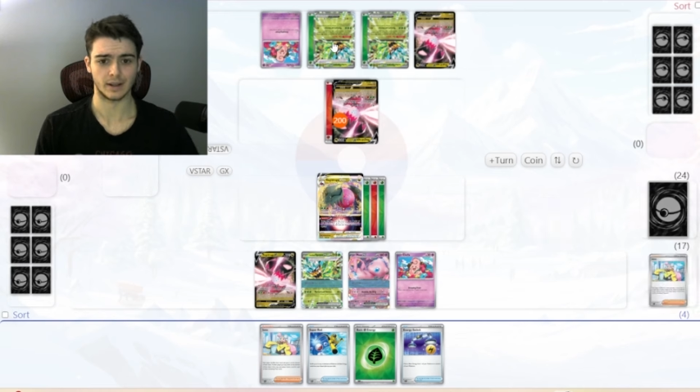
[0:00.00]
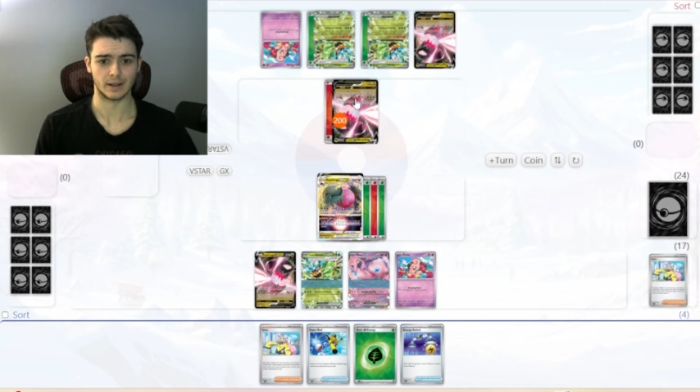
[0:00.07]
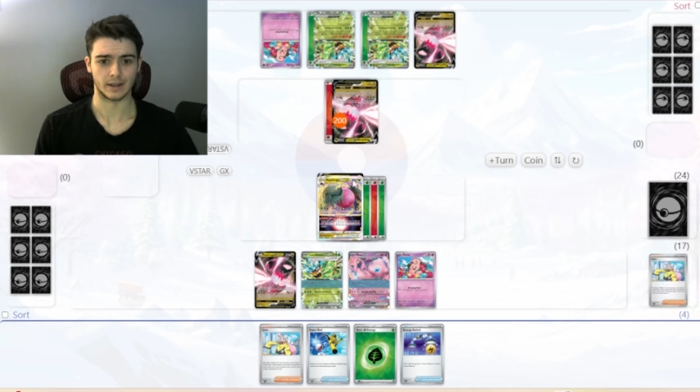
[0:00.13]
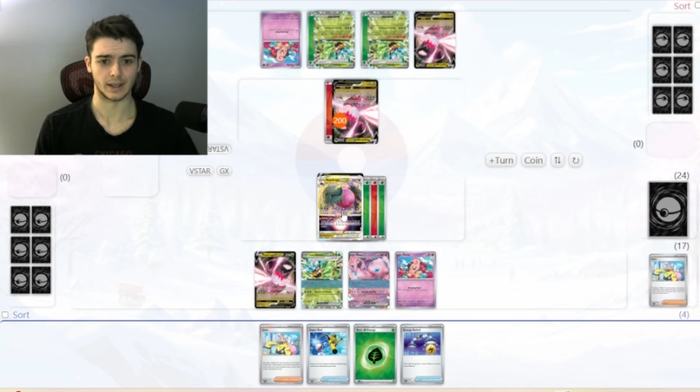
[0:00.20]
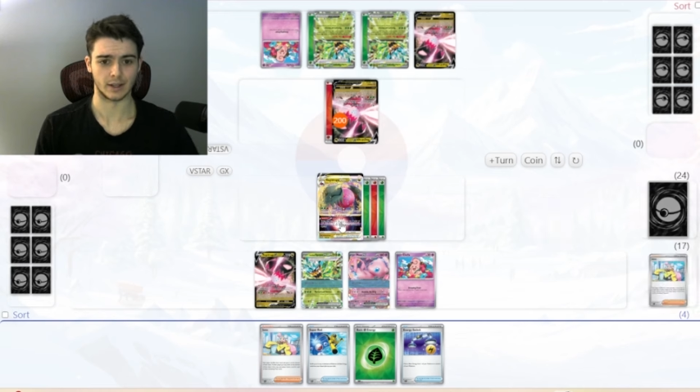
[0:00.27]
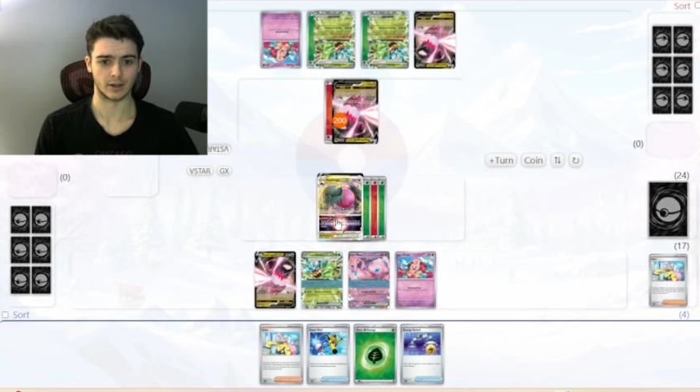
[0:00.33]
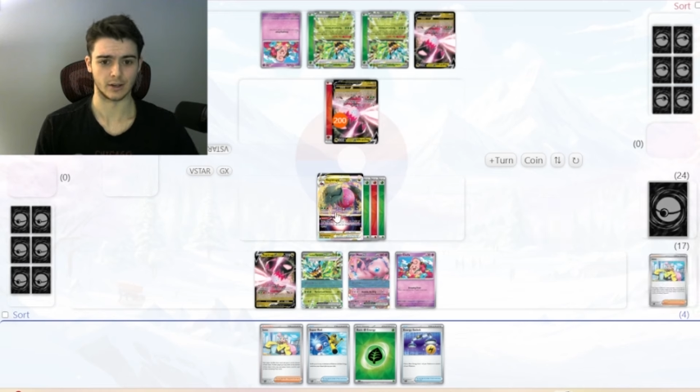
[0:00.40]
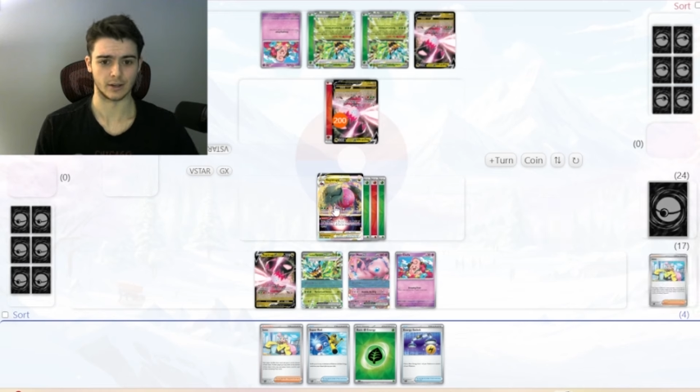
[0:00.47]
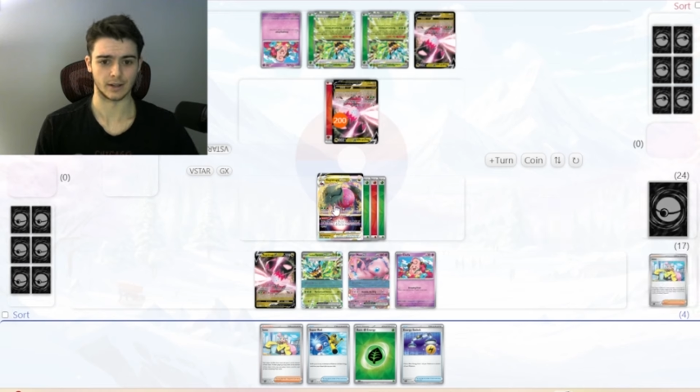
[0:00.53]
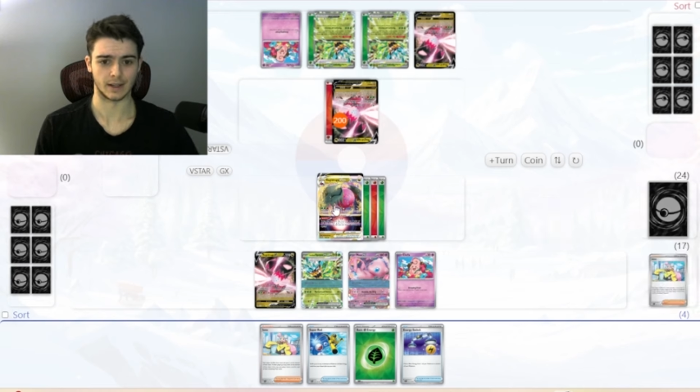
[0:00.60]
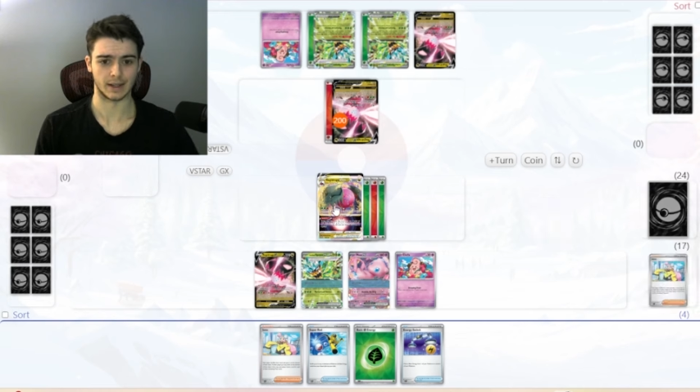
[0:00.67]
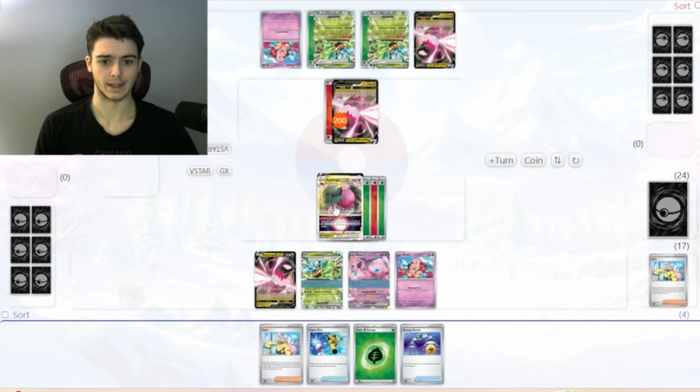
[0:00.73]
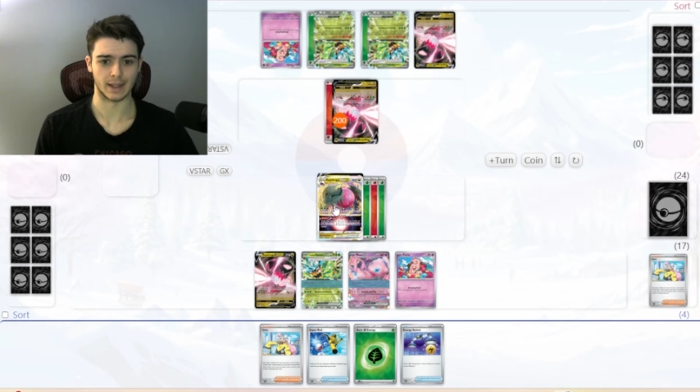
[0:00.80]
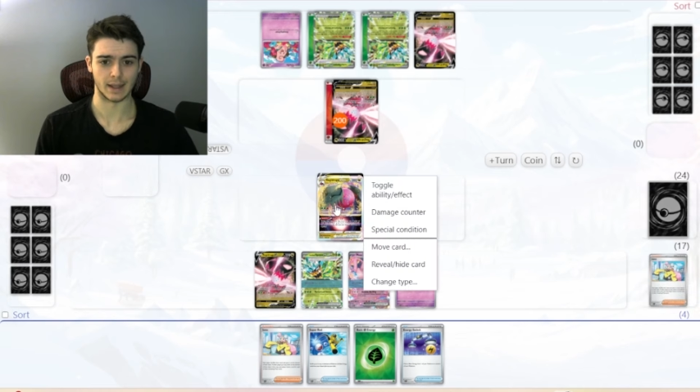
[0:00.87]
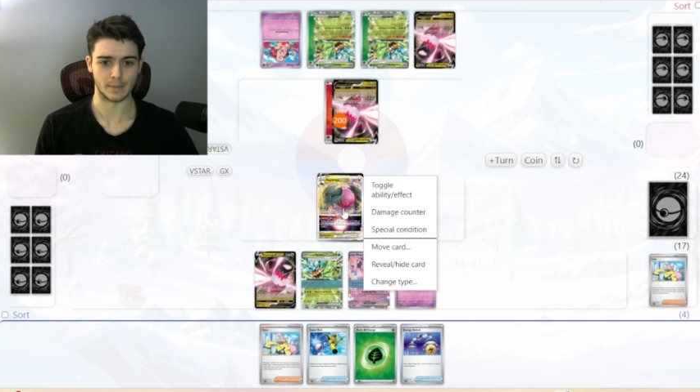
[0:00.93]
They could like
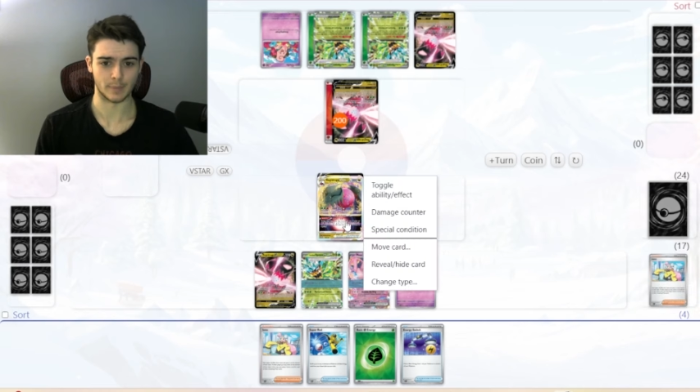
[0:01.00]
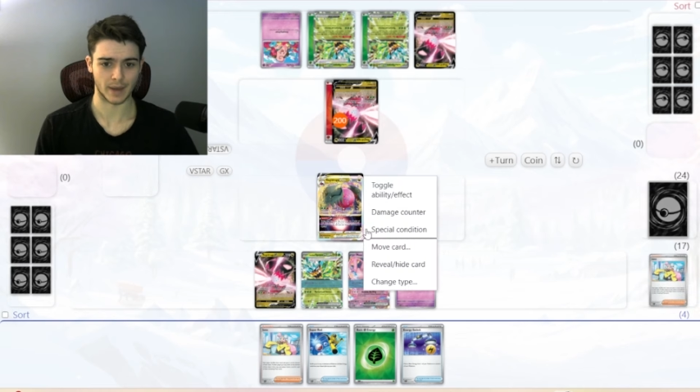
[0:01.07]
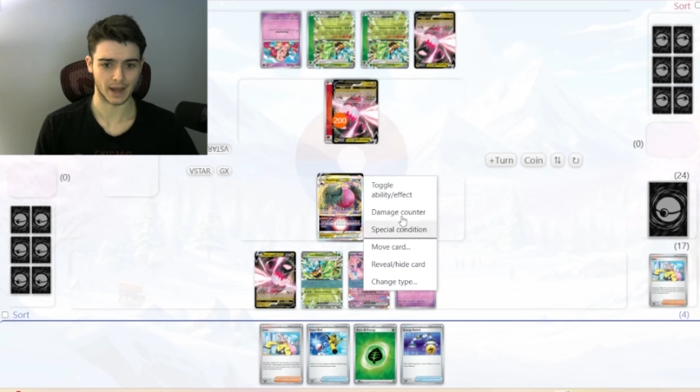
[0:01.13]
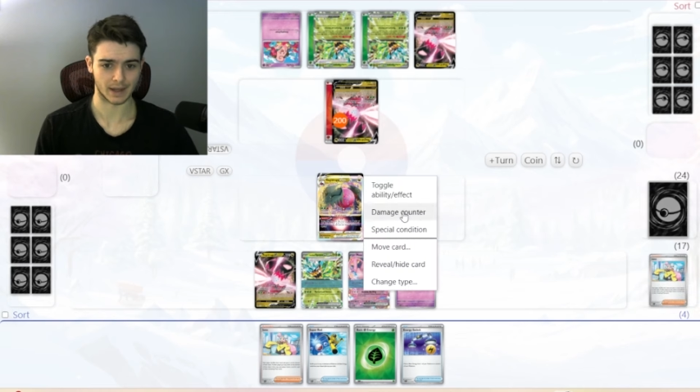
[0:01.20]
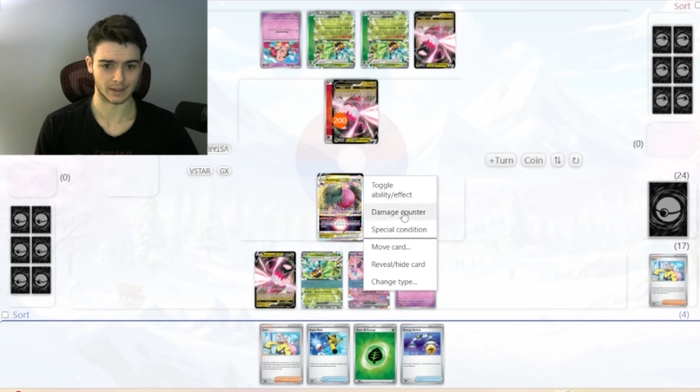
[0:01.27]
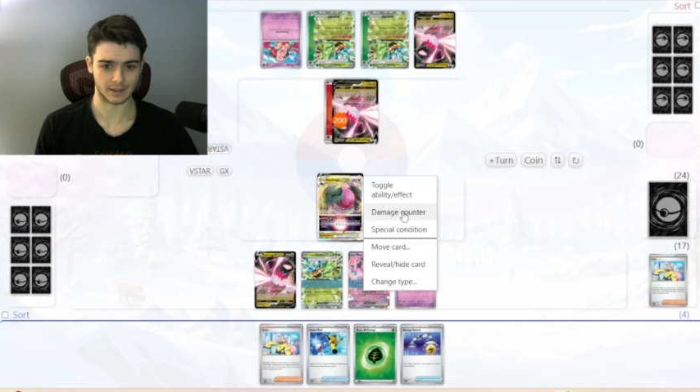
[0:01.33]
impact